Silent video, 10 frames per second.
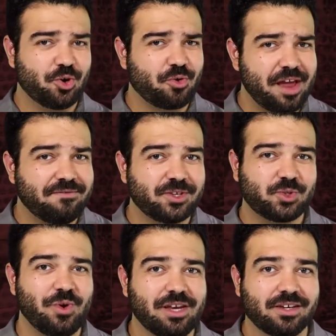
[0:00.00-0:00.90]
you crave the
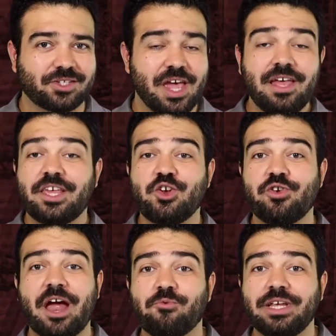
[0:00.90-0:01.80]
sweetness, then
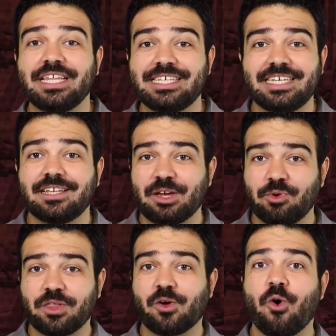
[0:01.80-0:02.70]
you're not really dealing
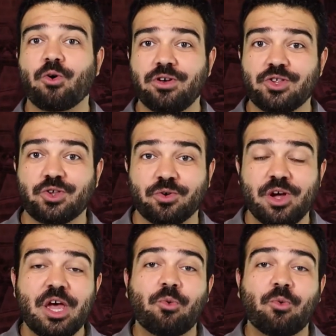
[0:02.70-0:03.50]
with the core issue,